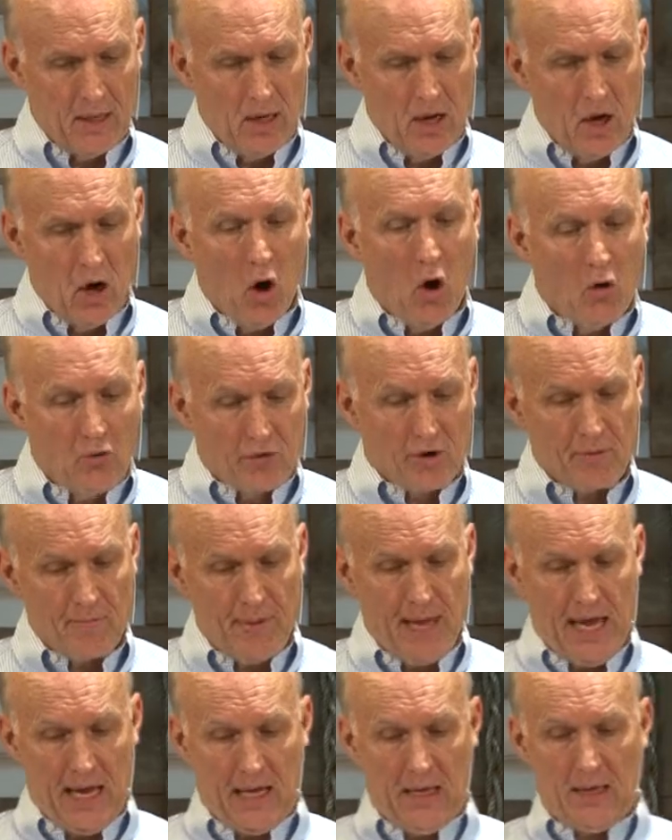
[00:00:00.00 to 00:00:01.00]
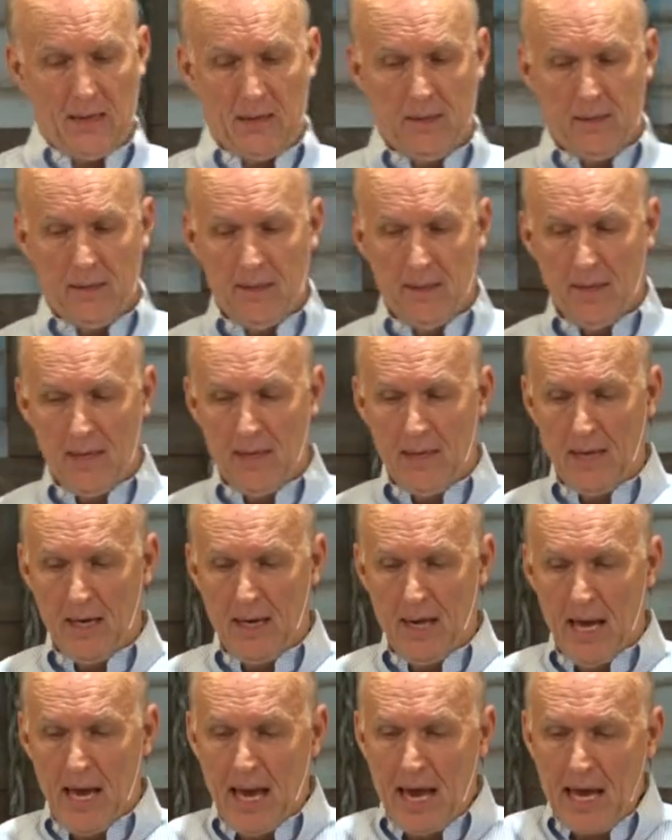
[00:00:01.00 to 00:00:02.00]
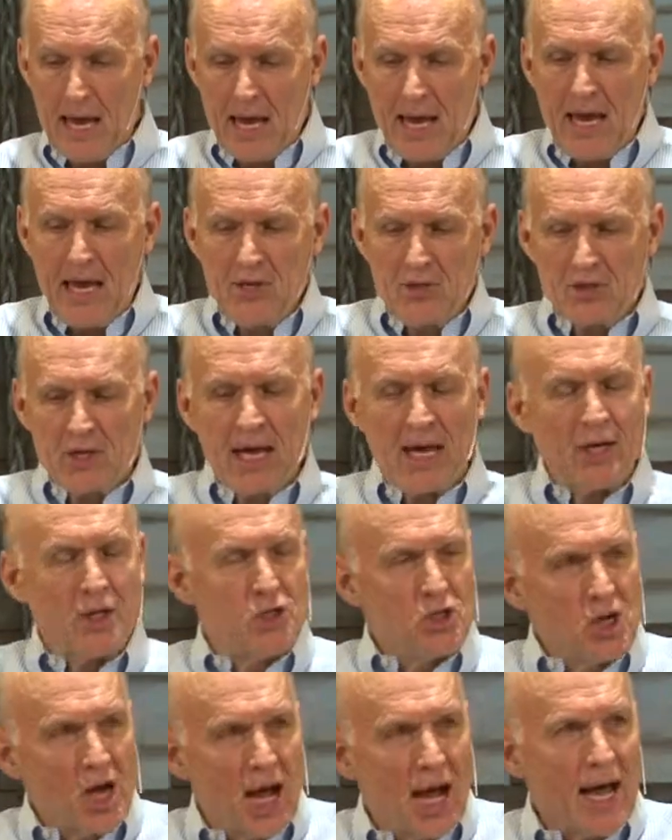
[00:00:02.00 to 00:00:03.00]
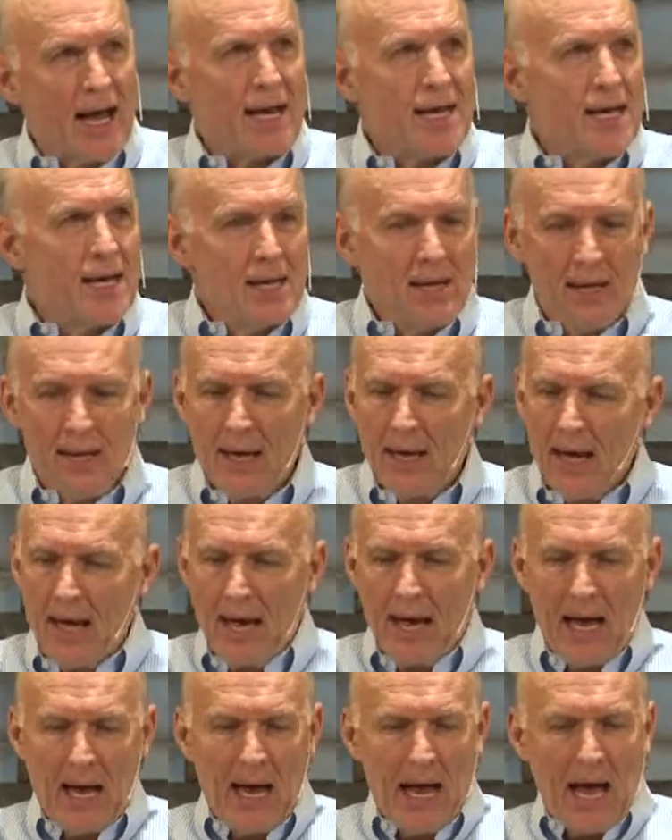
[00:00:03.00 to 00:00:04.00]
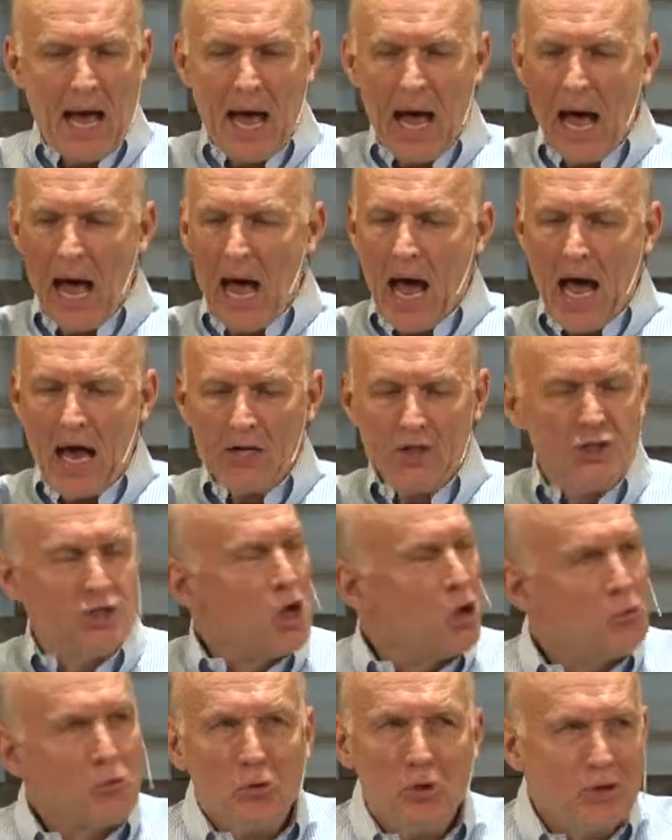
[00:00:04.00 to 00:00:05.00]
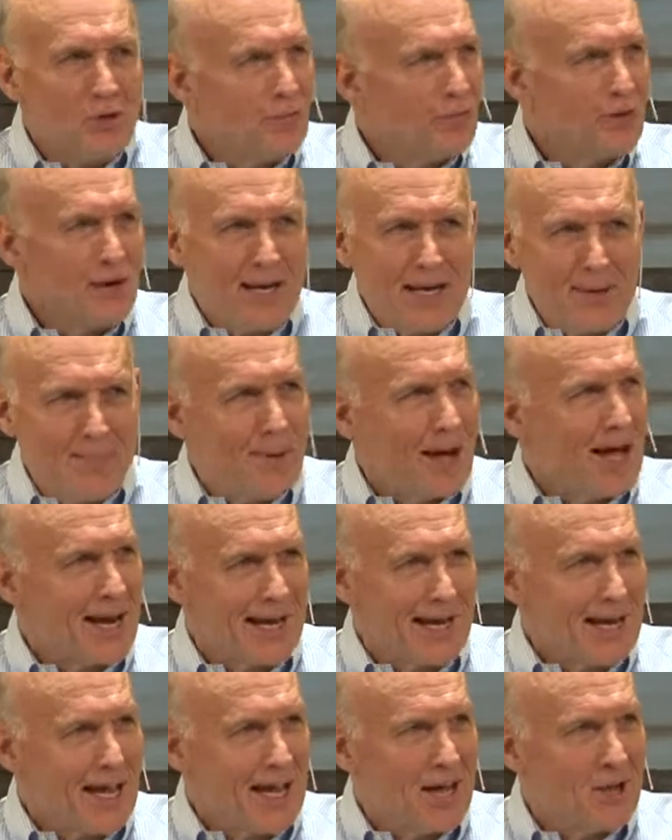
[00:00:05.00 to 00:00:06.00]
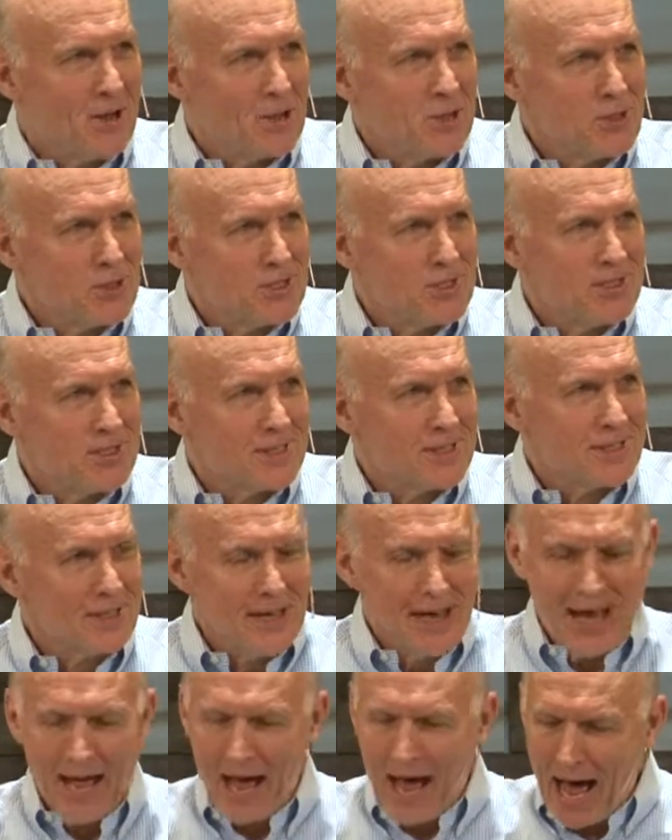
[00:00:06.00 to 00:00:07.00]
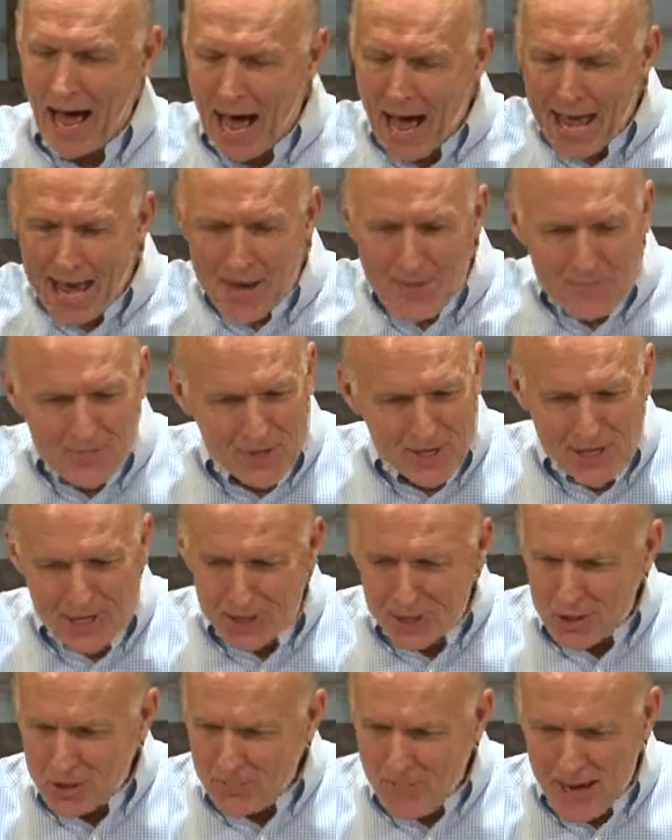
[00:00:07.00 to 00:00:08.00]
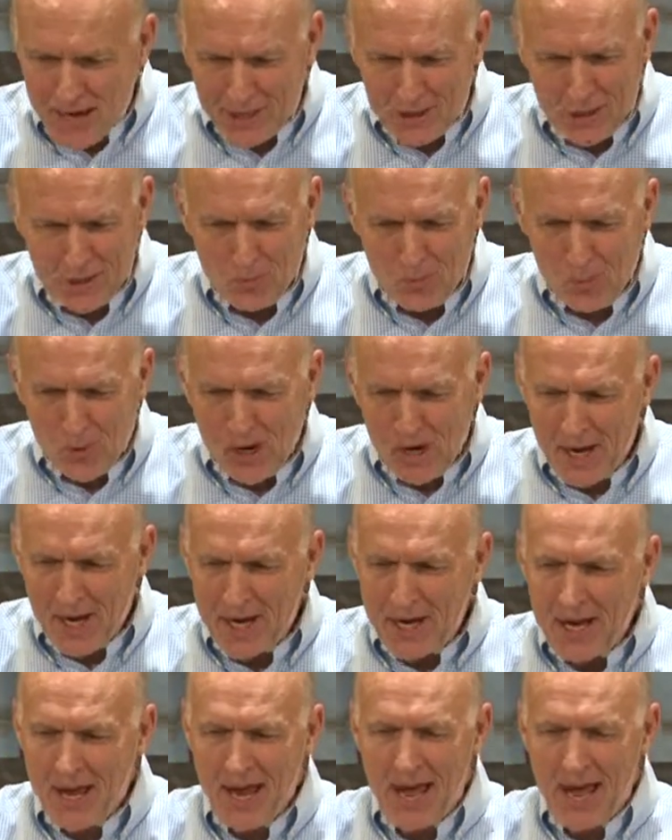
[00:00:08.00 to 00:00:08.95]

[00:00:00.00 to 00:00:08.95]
over me. He's saying, John, don't look for anybody else. I am the expected one.